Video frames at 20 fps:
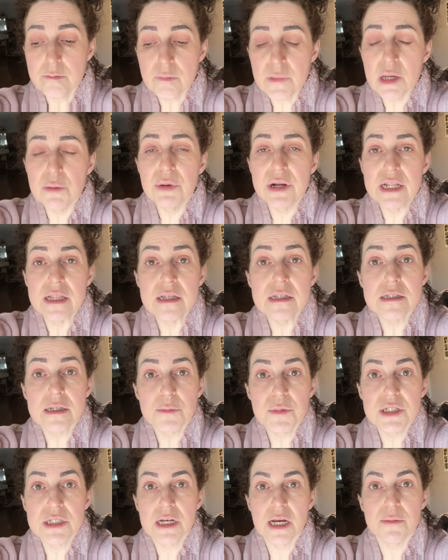But in the
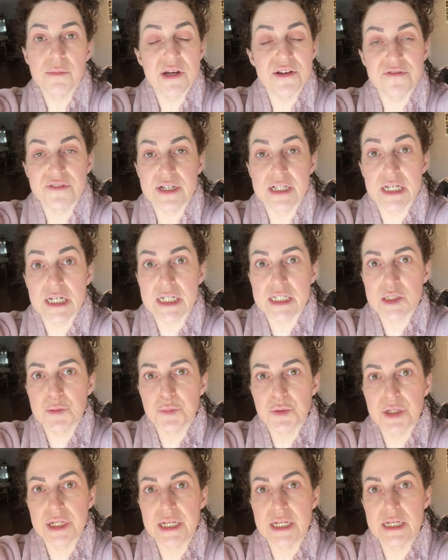summertime, I feel like it's
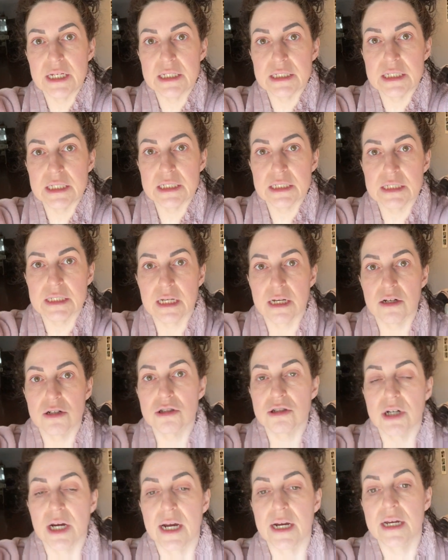pretty easy to stay on
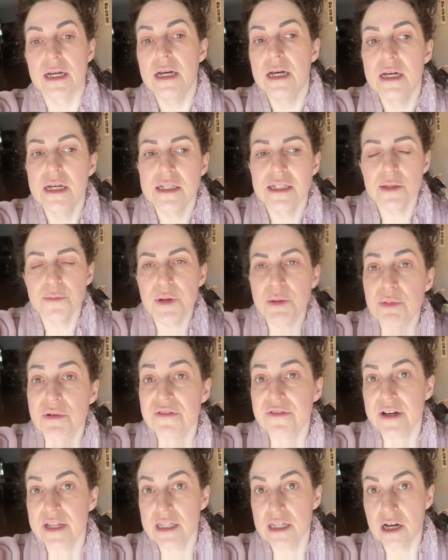track. Some people
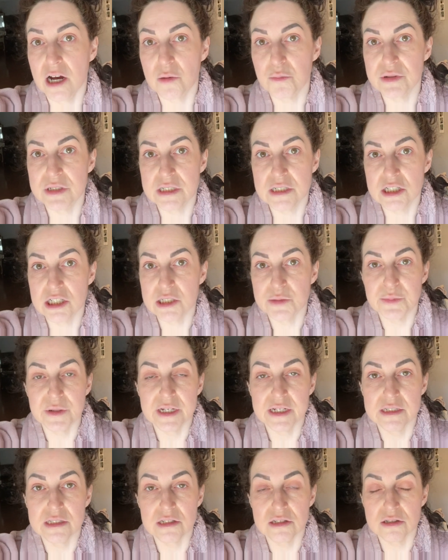find the opposite just
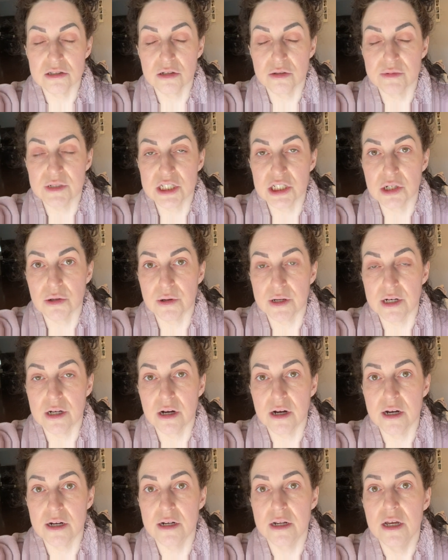because there's so much going
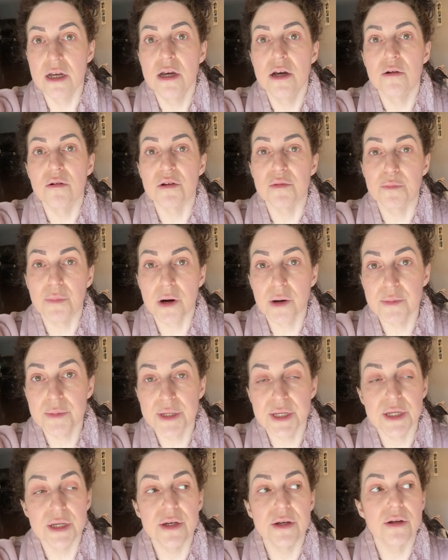on with
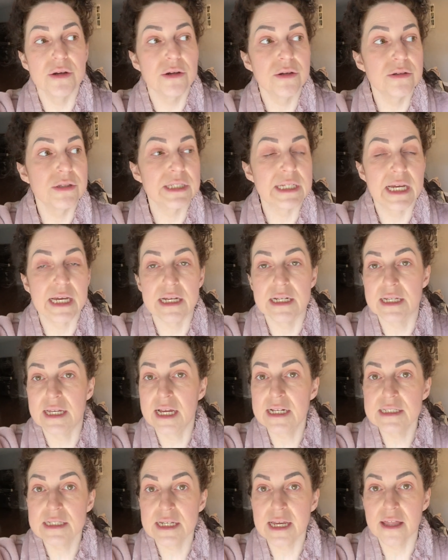barbecues and
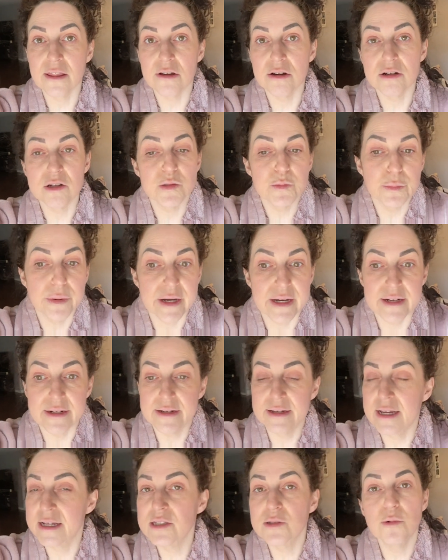get-togethers. But
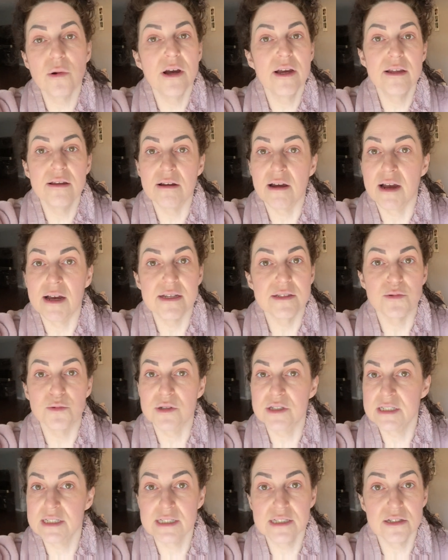guess what, you guys?
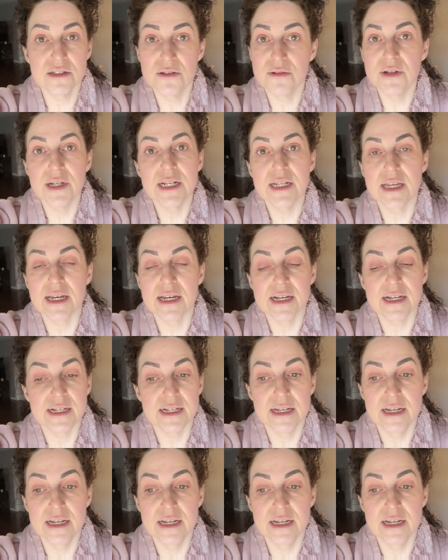We're still doing like